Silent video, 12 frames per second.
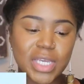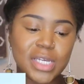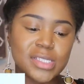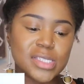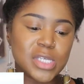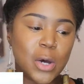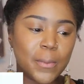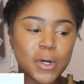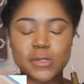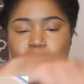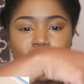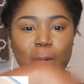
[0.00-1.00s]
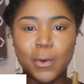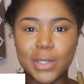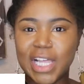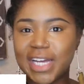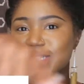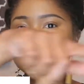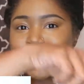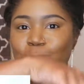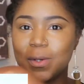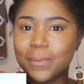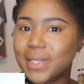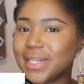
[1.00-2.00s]
And so most people were like
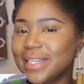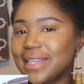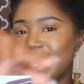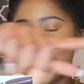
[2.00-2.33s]
swimming in